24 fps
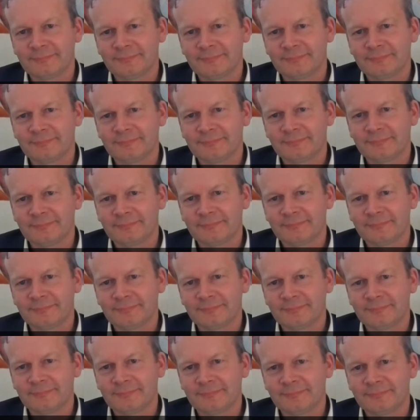Yes.
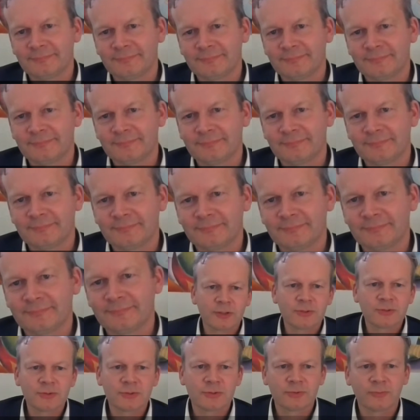First, thank you very
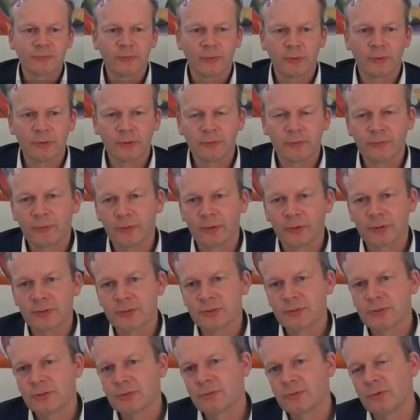much for
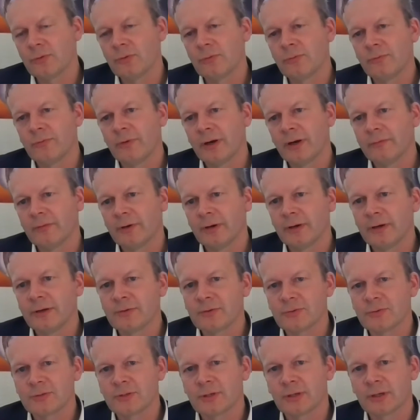this two very, very
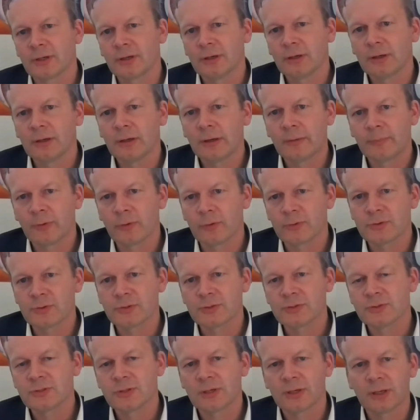interesting
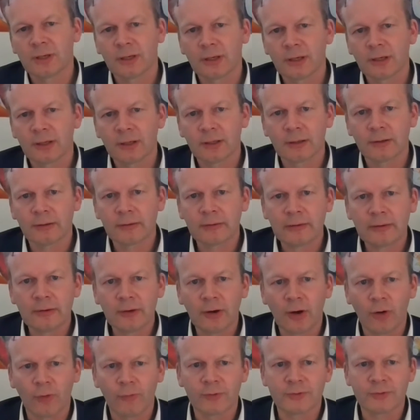approaches and
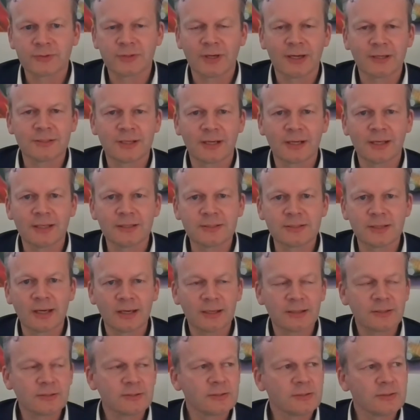oversights and
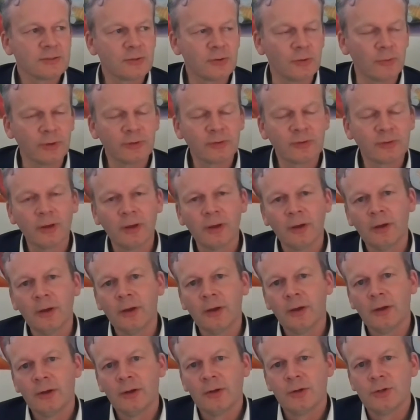insights to it.
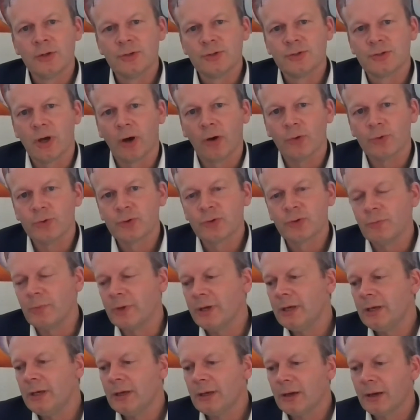So to
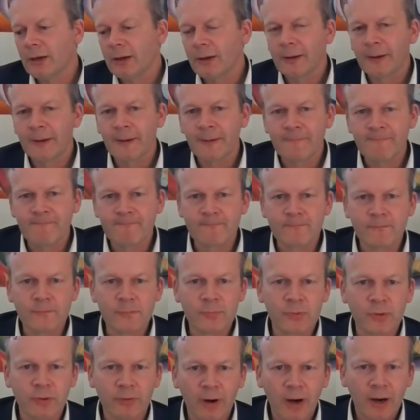me,
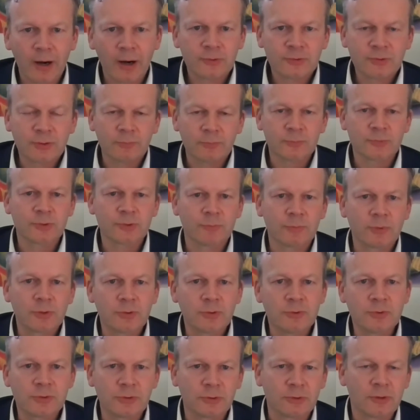there are some
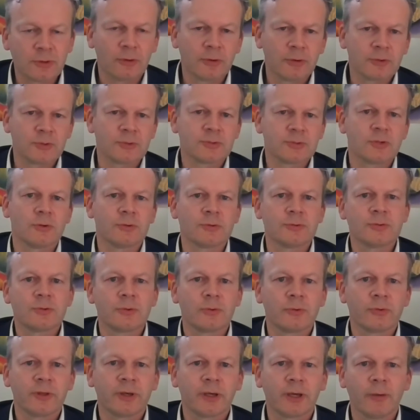crucial cornerstones
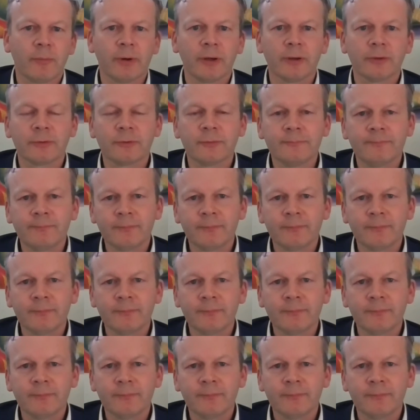to think about.